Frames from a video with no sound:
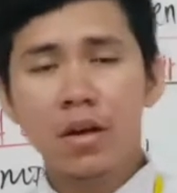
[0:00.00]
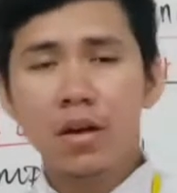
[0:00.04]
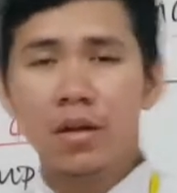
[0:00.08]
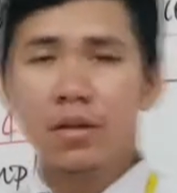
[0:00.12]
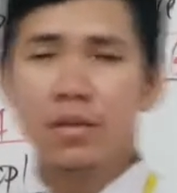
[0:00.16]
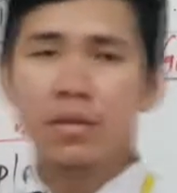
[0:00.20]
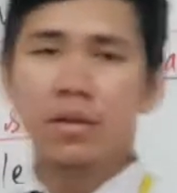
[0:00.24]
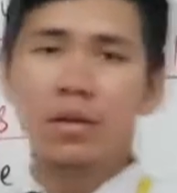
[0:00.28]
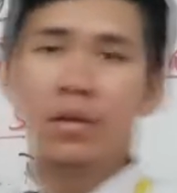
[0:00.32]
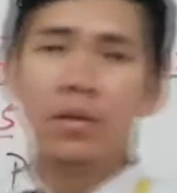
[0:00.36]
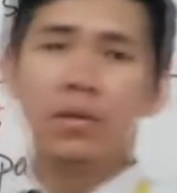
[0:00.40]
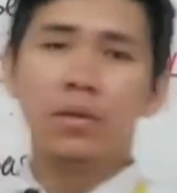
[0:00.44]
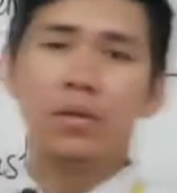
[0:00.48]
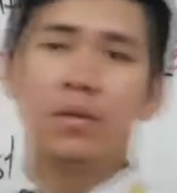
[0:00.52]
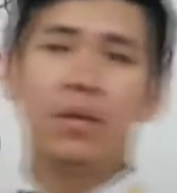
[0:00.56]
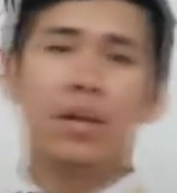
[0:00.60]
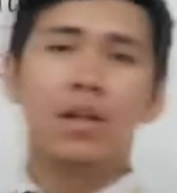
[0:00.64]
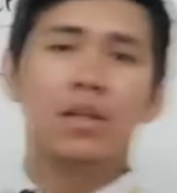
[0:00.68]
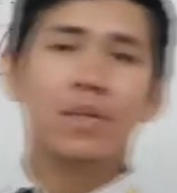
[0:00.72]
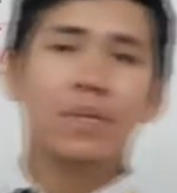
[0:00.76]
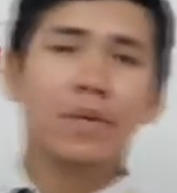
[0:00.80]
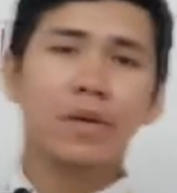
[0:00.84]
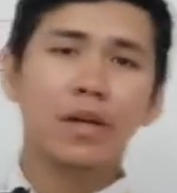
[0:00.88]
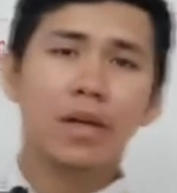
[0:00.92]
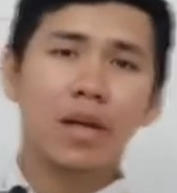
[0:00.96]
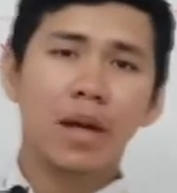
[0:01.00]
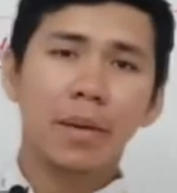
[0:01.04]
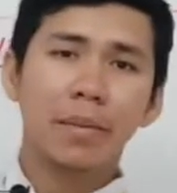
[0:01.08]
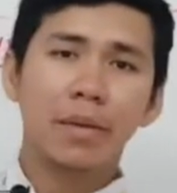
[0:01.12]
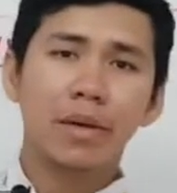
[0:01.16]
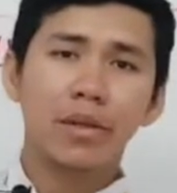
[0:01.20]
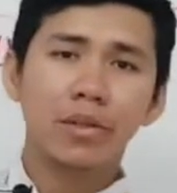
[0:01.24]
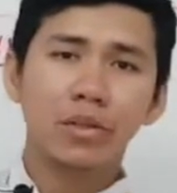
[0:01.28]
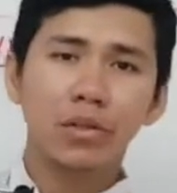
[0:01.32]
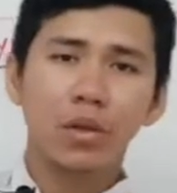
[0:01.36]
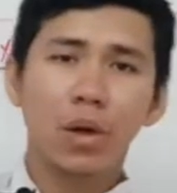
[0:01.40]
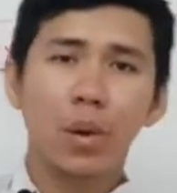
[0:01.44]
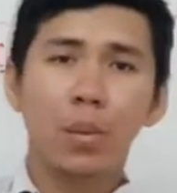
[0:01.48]
So let's welcome
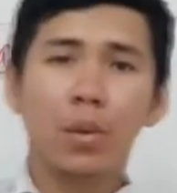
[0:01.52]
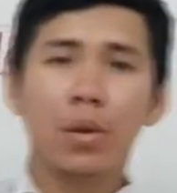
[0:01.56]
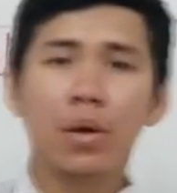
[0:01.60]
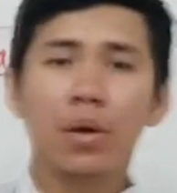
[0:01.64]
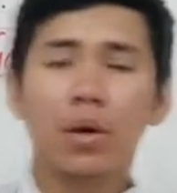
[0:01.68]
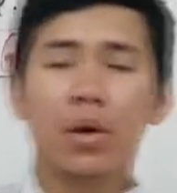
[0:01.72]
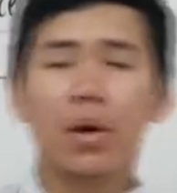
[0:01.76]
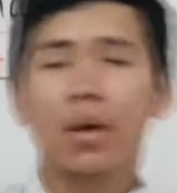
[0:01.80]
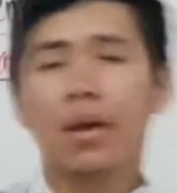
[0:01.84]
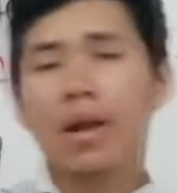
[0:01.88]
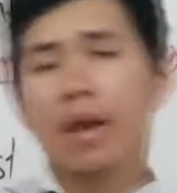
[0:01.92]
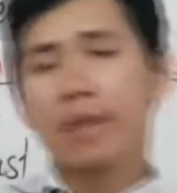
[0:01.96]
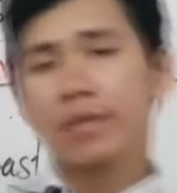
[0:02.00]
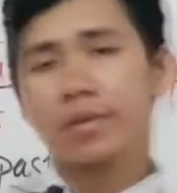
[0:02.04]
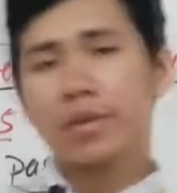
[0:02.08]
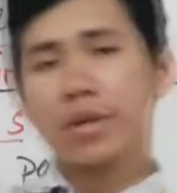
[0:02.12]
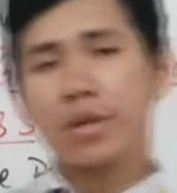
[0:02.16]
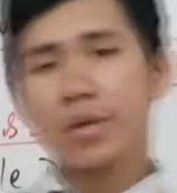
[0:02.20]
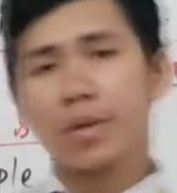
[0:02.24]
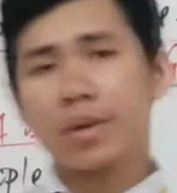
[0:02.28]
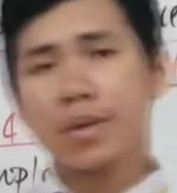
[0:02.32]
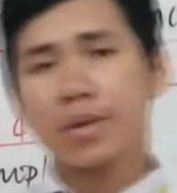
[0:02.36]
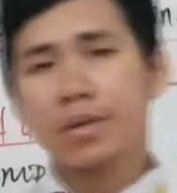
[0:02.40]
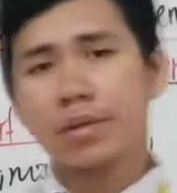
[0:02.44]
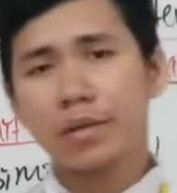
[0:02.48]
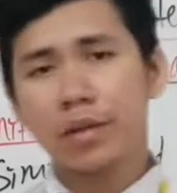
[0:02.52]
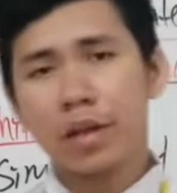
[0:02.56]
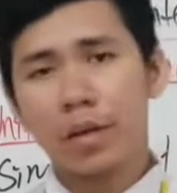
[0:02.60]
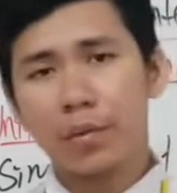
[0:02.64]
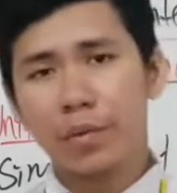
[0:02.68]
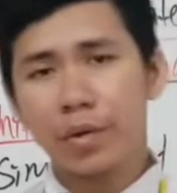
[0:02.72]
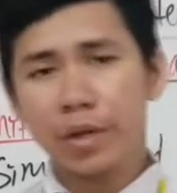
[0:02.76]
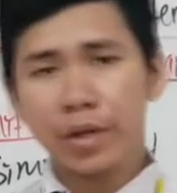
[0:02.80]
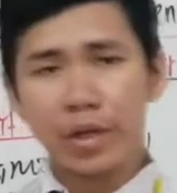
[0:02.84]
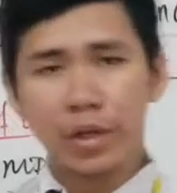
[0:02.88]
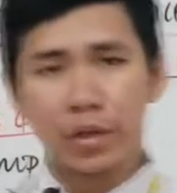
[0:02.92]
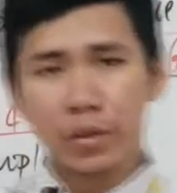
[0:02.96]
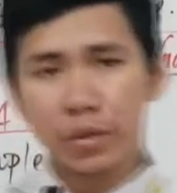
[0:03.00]
back to our online sessions that
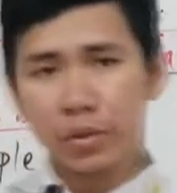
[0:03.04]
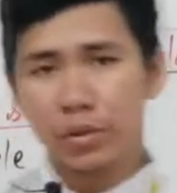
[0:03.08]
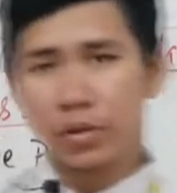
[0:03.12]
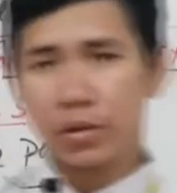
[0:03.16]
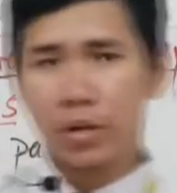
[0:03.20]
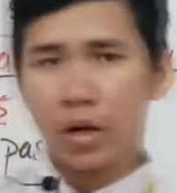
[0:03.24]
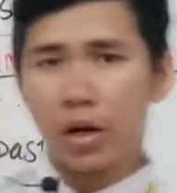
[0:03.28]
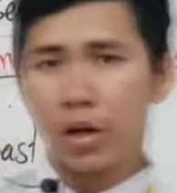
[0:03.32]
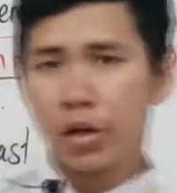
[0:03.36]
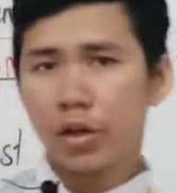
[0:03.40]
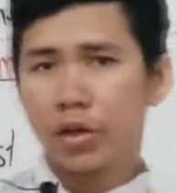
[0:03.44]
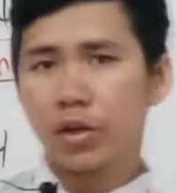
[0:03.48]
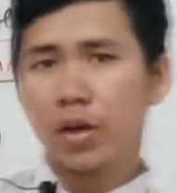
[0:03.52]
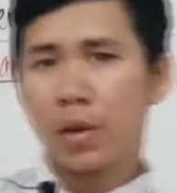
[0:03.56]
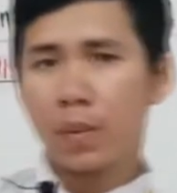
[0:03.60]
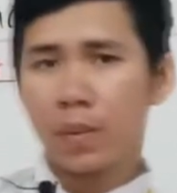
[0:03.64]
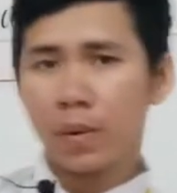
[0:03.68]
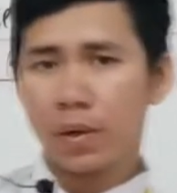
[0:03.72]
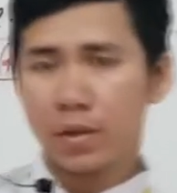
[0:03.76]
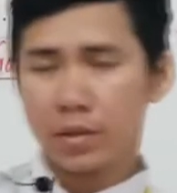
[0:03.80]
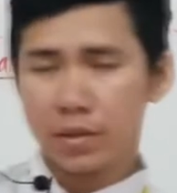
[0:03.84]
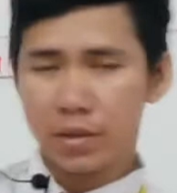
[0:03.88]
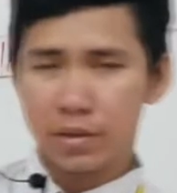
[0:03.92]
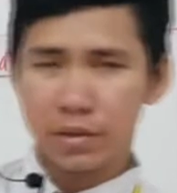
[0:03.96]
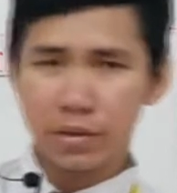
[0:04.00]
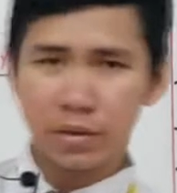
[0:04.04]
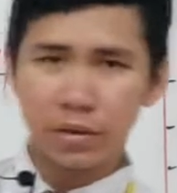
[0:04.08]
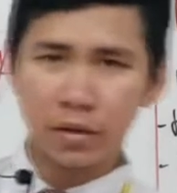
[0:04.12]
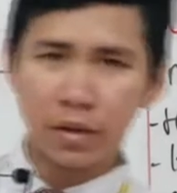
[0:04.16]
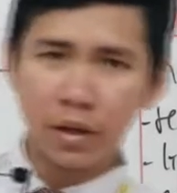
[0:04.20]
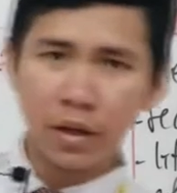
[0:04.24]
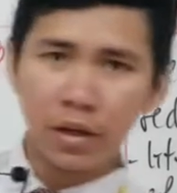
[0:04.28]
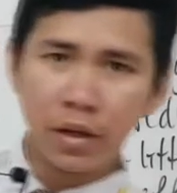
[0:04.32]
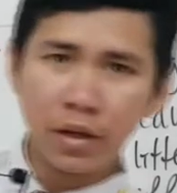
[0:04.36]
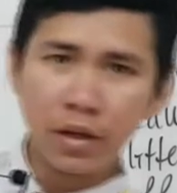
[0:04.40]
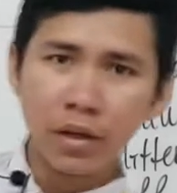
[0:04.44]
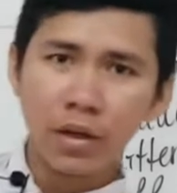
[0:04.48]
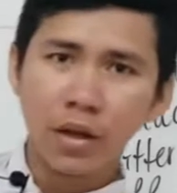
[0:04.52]
we are going to continue our lessons
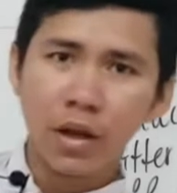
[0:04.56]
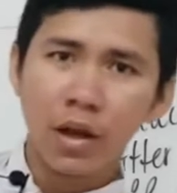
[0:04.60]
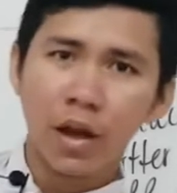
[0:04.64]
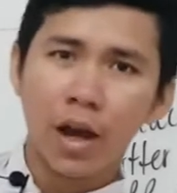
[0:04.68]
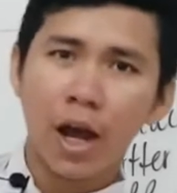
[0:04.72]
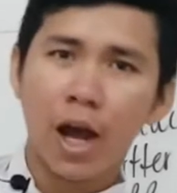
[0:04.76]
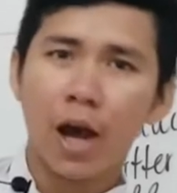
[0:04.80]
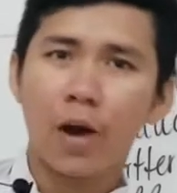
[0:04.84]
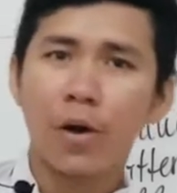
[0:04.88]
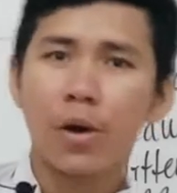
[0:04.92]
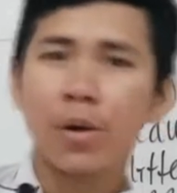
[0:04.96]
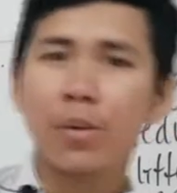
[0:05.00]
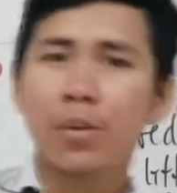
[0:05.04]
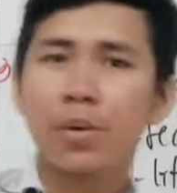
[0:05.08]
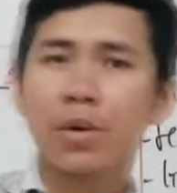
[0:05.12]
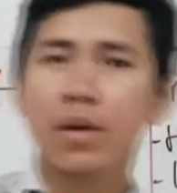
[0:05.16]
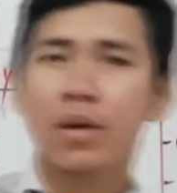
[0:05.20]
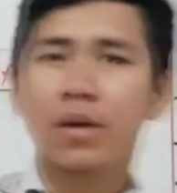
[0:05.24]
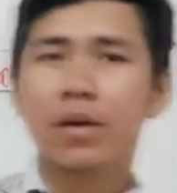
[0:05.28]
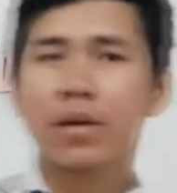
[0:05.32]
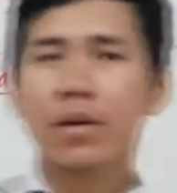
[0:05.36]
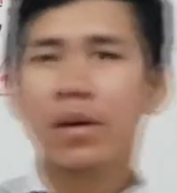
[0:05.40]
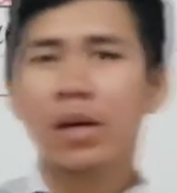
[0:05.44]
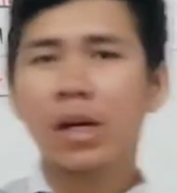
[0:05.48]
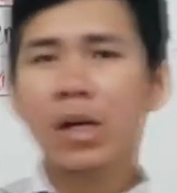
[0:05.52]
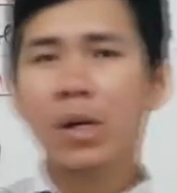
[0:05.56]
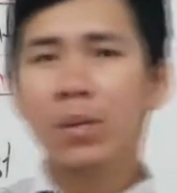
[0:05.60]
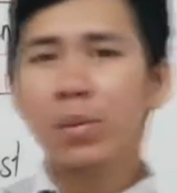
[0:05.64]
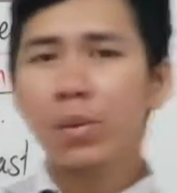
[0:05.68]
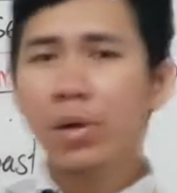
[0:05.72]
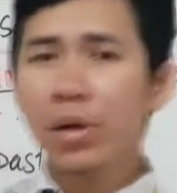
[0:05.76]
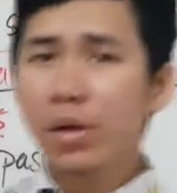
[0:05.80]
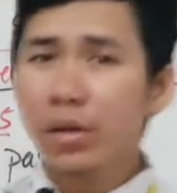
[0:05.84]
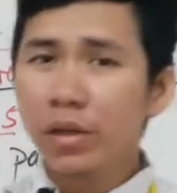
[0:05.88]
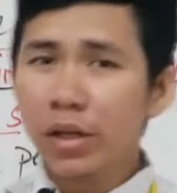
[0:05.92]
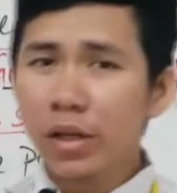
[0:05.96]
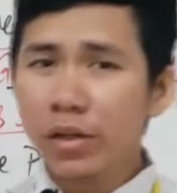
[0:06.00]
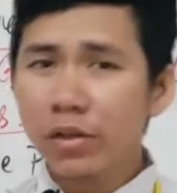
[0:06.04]
today. However,
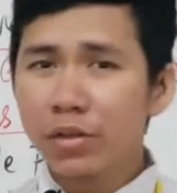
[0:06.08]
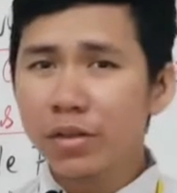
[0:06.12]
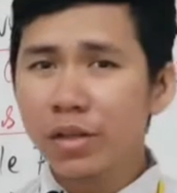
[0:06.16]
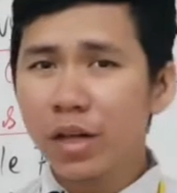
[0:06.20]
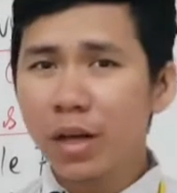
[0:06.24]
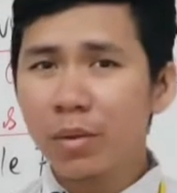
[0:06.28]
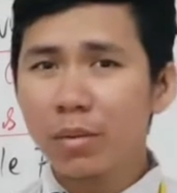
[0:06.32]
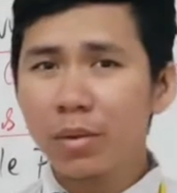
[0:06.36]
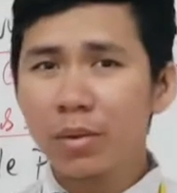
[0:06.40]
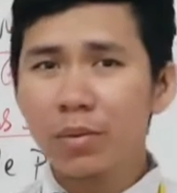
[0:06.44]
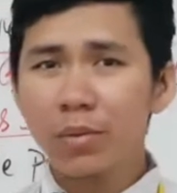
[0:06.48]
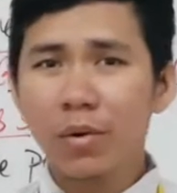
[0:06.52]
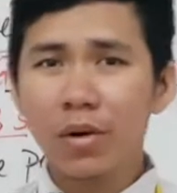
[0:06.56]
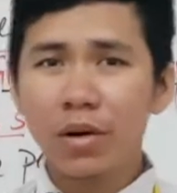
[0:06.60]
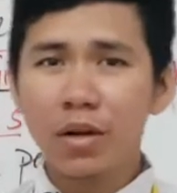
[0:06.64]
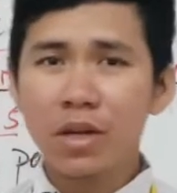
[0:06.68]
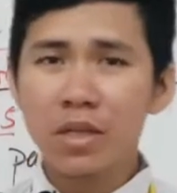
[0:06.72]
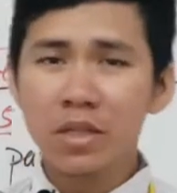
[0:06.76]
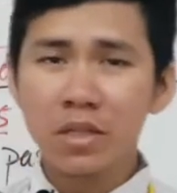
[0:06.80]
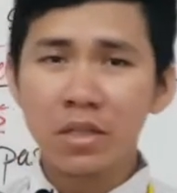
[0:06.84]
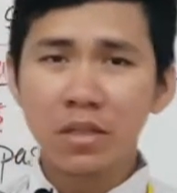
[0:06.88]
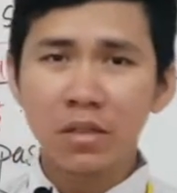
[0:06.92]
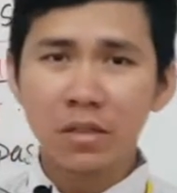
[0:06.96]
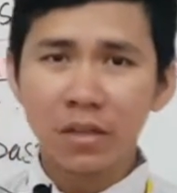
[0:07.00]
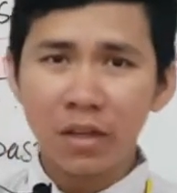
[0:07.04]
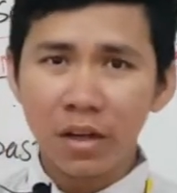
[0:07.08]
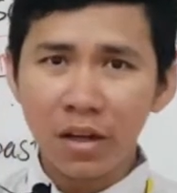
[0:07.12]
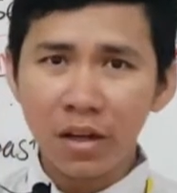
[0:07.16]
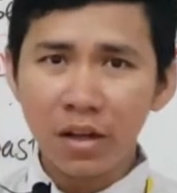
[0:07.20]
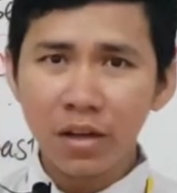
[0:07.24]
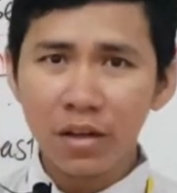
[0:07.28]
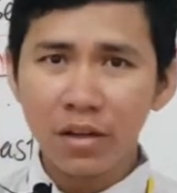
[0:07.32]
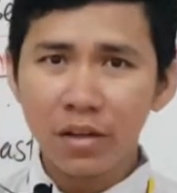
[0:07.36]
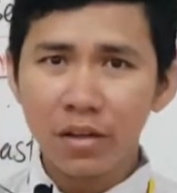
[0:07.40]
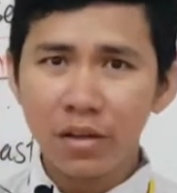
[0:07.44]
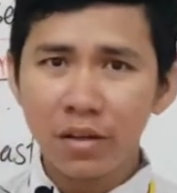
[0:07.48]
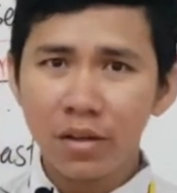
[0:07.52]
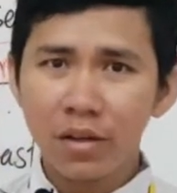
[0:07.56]
everyone, can you tell me what day is it today?
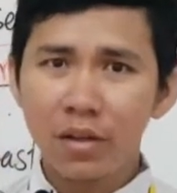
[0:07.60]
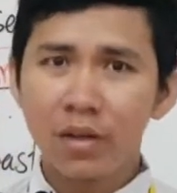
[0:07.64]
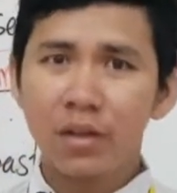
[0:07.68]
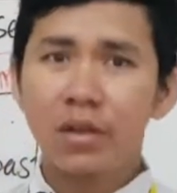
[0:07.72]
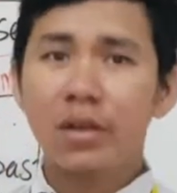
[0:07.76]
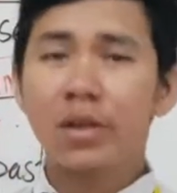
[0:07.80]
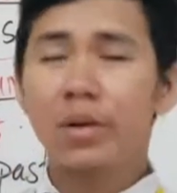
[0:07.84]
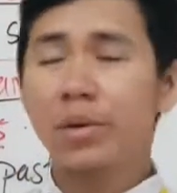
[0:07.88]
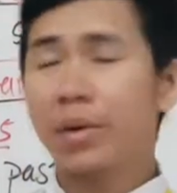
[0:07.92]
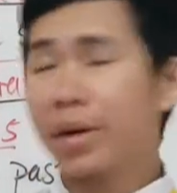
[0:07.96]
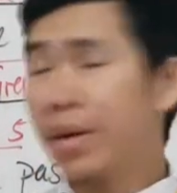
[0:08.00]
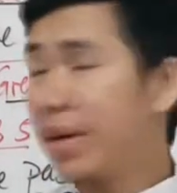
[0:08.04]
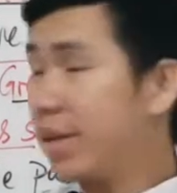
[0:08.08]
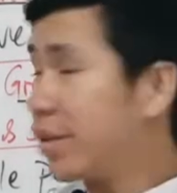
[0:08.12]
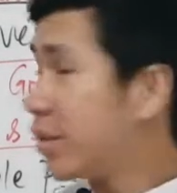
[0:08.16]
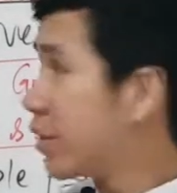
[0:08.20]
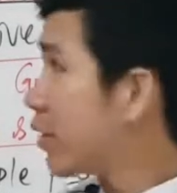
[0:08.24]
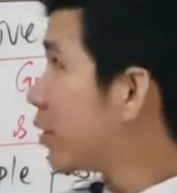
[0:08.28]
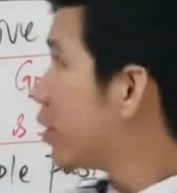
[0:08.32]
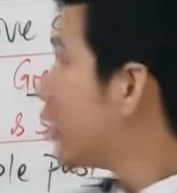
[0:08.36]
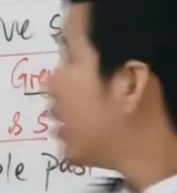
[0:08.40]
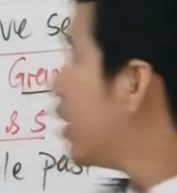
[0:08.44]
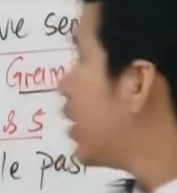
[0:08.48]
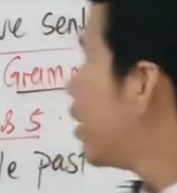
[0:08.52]
Right, so today on